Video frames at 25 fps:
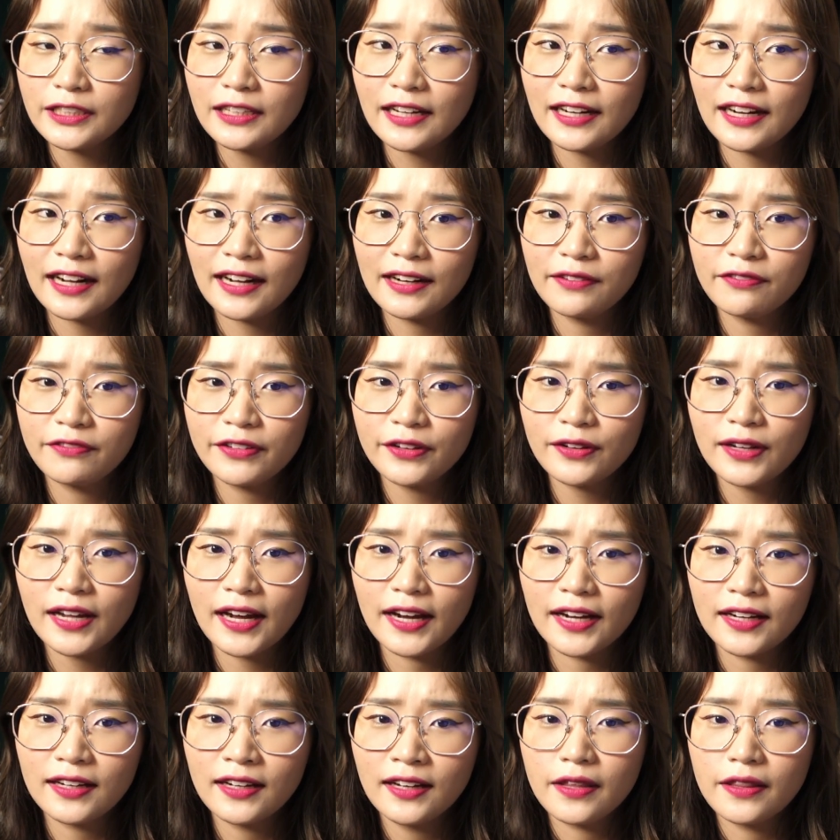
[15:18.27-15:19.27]
Like I feel
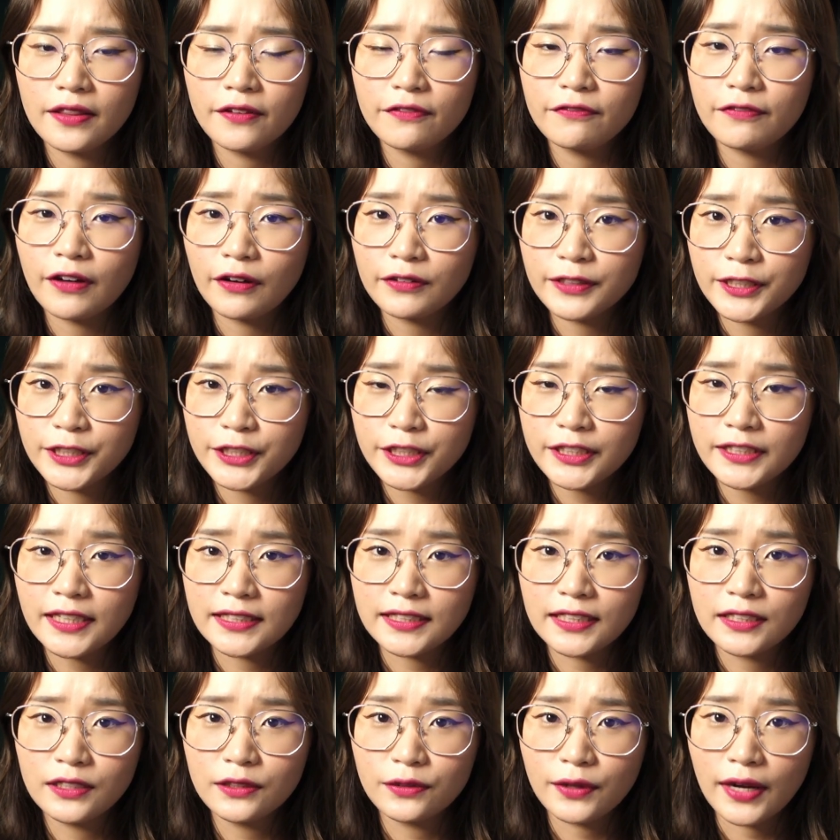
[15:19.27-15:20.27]
like the foundation
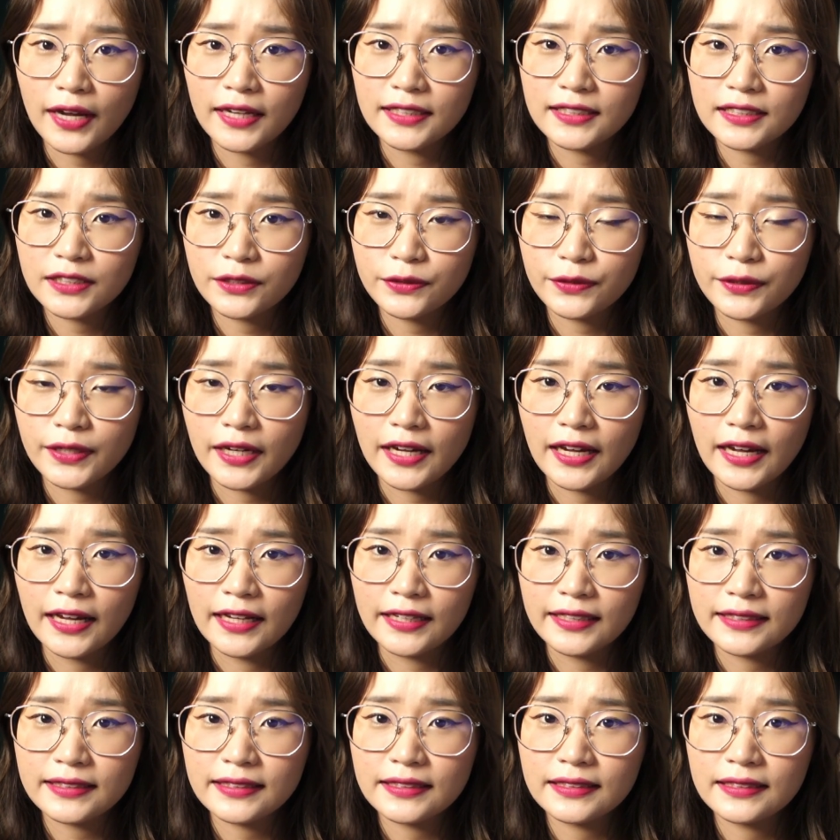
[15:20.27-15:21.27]
doesn't look as good
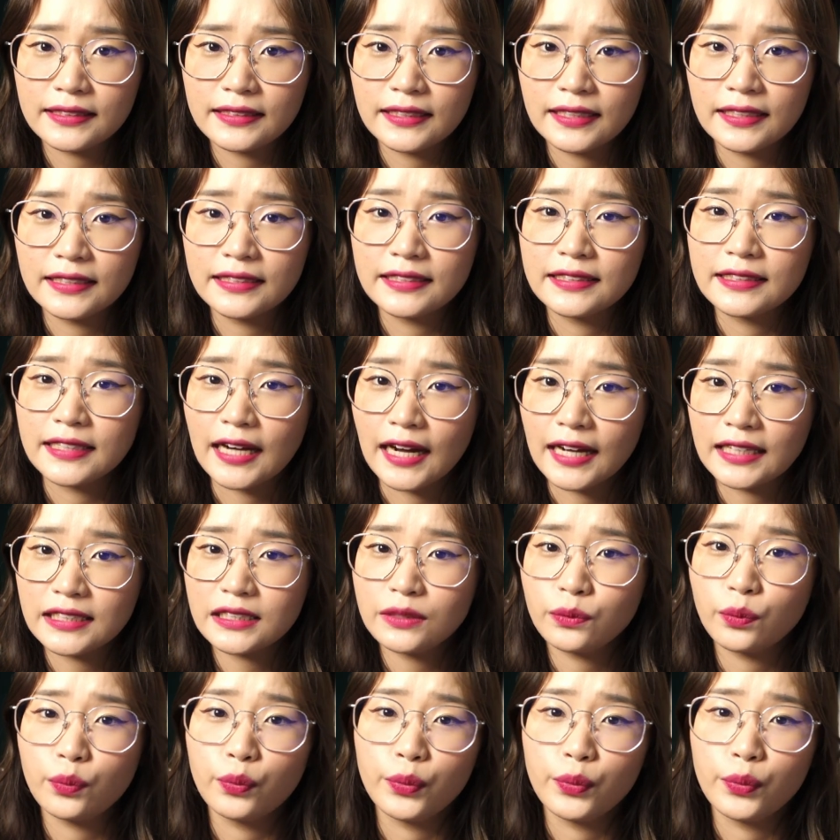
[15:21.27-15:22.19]
as it does